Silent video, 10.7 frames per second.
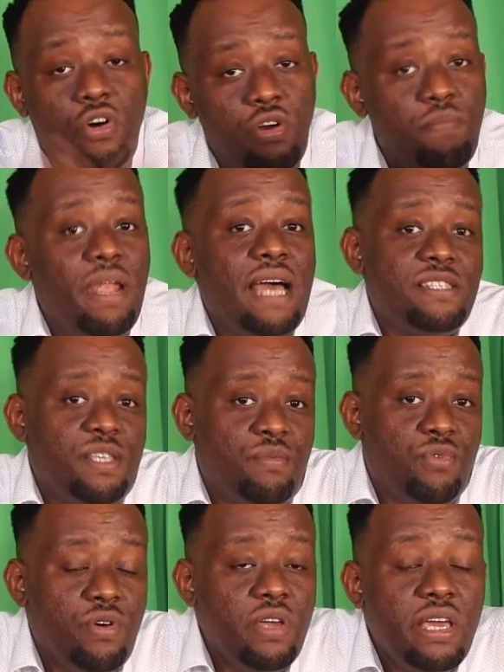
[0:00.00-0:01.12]
or
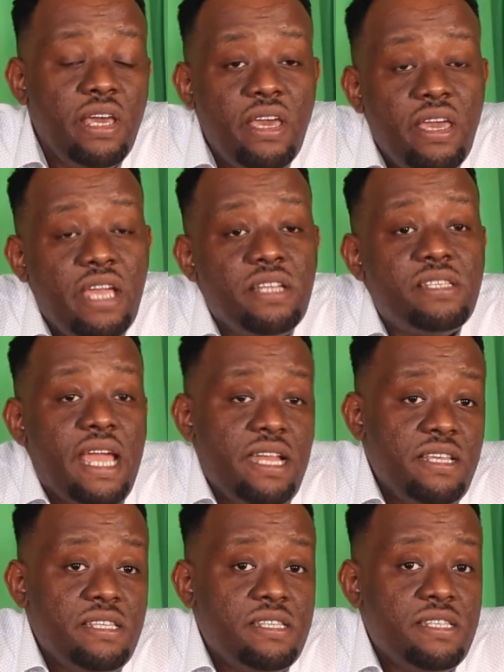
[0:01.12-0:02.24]
placebo. Here
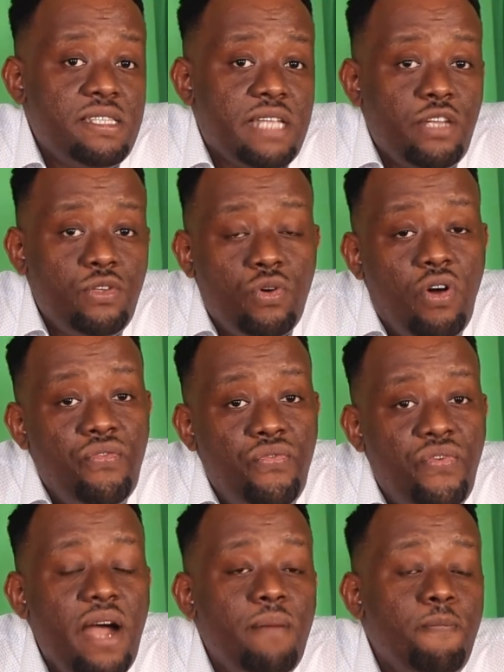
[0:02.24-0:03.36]
scientists try to
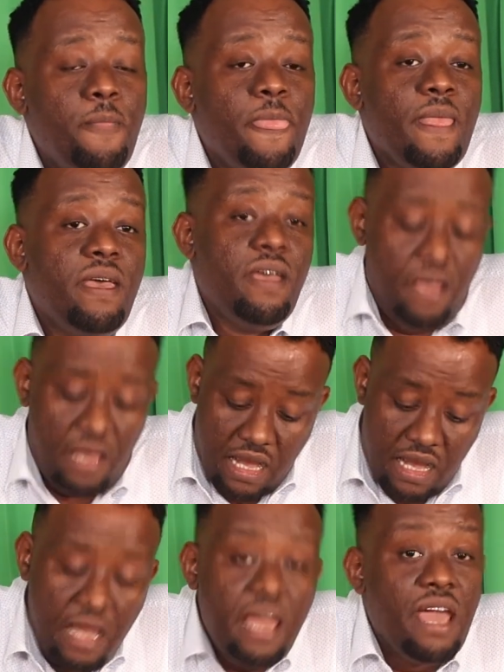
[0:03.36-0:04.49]
confirm
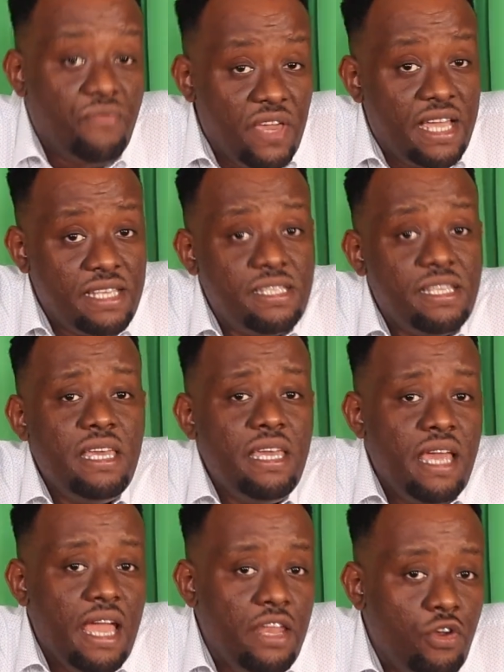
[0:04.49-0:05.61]

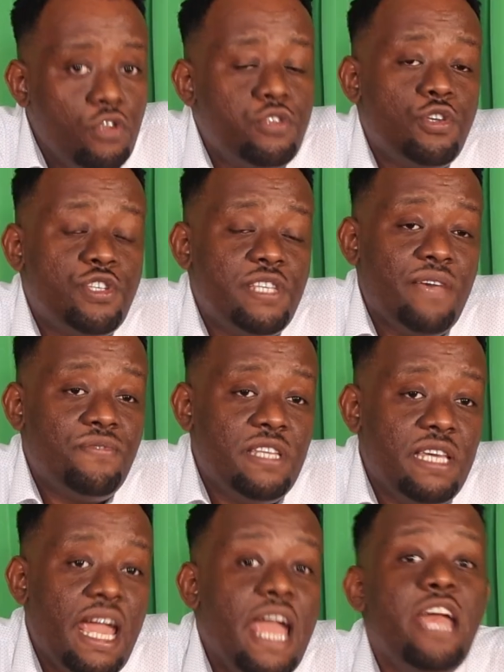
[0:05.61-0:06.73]
efficacy and also
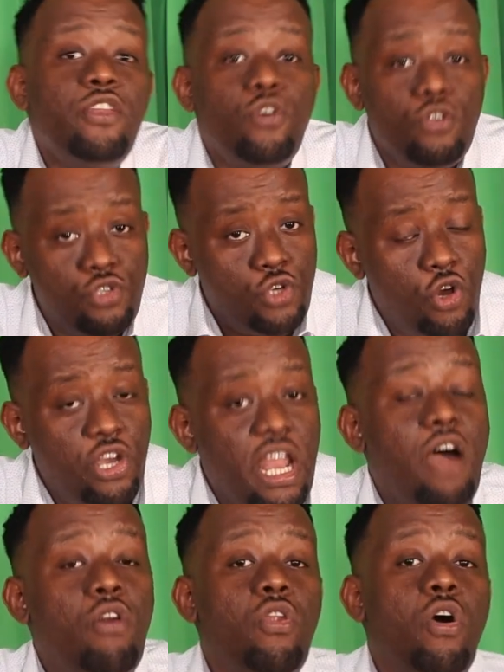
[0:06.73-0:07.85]
safety, and also
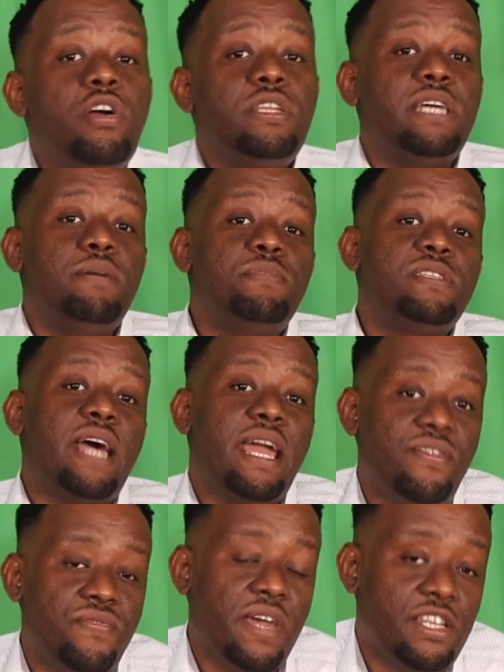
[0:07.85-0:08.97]
now long-term side
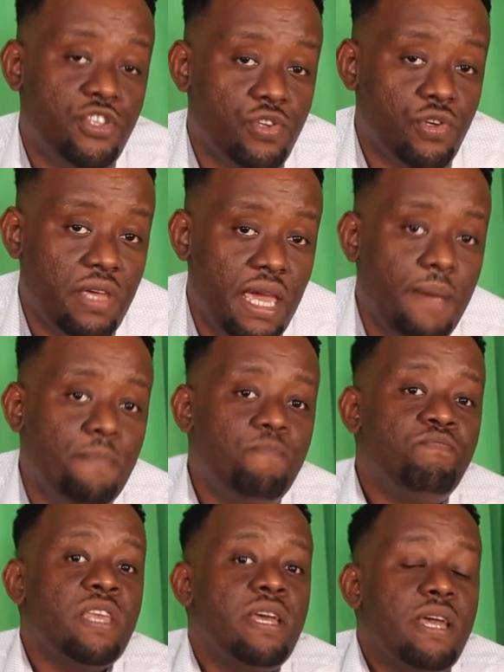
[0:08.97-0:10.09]
effects. Okay,
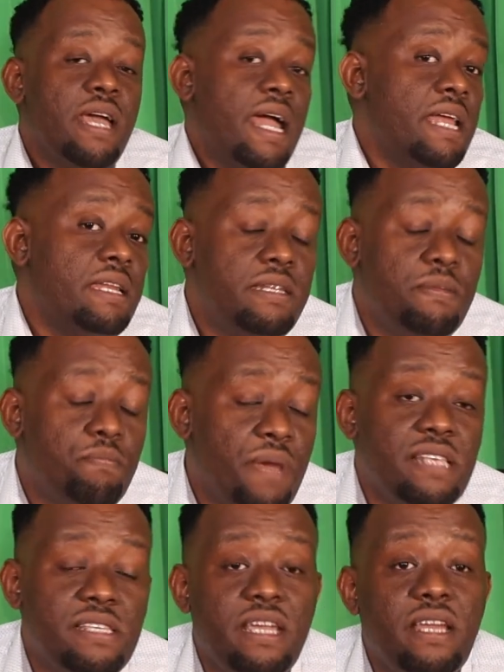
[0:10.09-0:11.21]
and
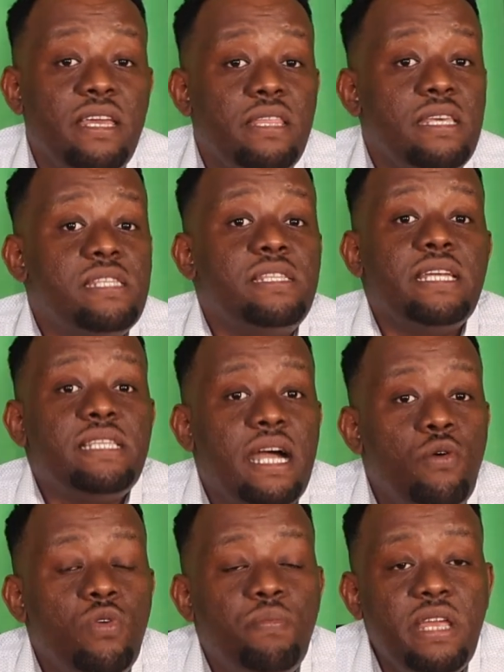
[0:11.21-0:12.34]
basically this
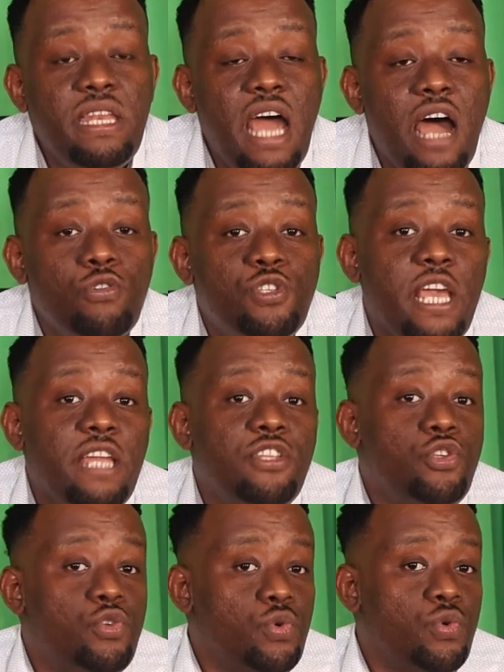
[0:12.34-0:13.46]
data will be now
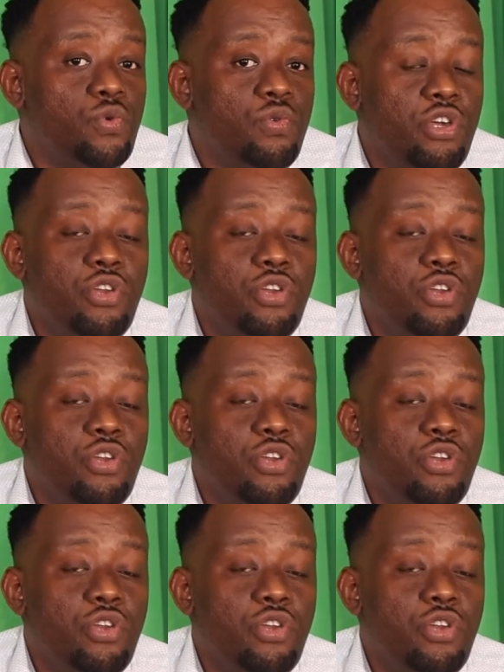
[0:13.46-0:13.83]
sent to